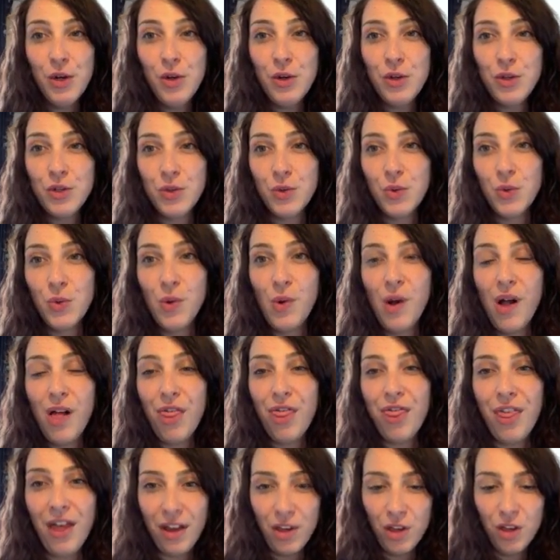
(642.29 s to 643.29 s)
So
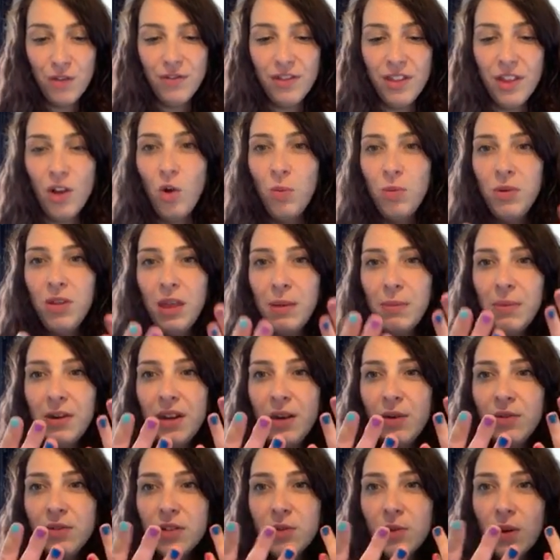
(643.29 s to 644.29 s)
thank you for that. I hope you like my
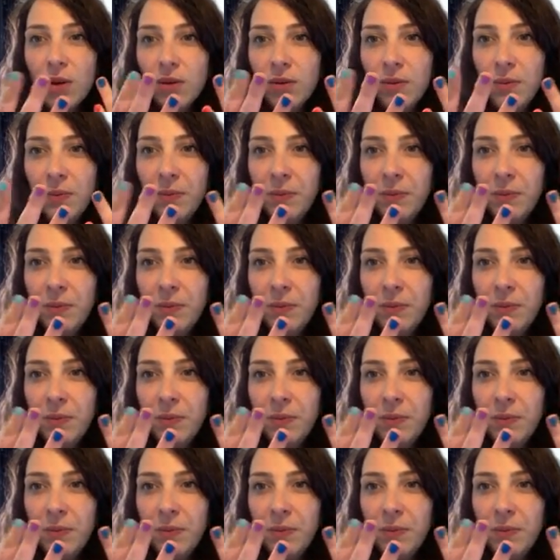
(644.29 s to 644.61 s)
nails as well.